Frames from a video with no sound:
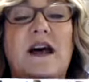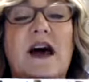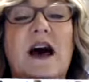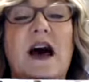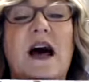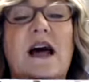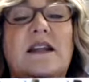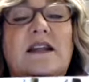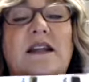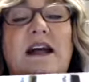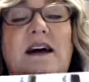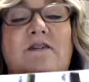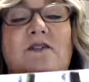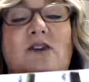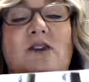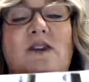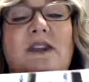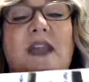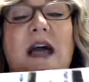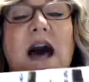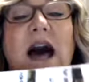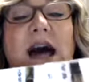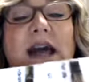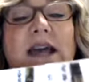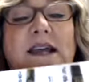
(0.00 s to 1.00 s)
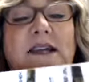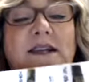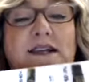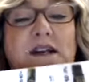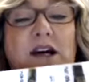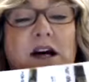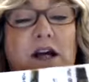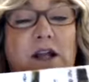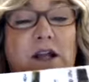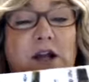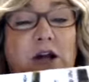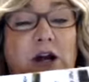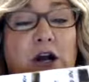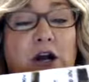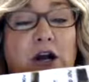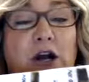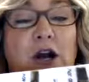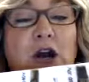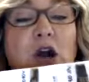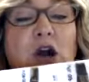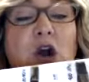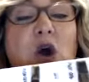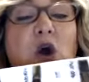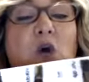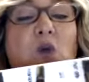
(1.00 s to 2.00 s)
a level 9 color
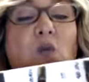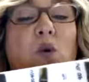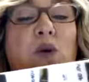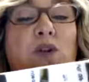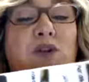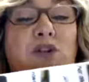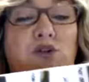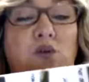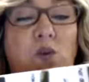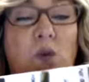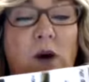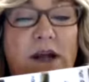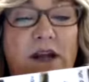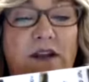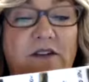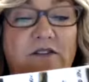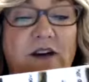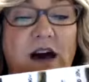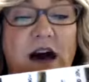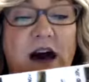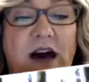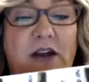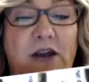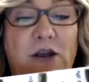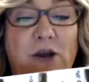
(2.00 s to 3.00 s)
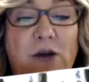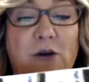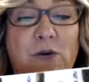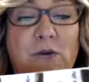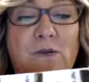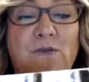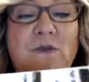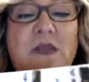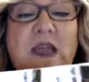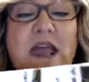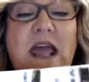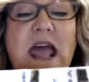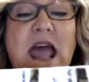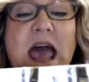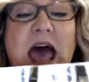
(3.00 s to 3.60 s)
with 20 volume.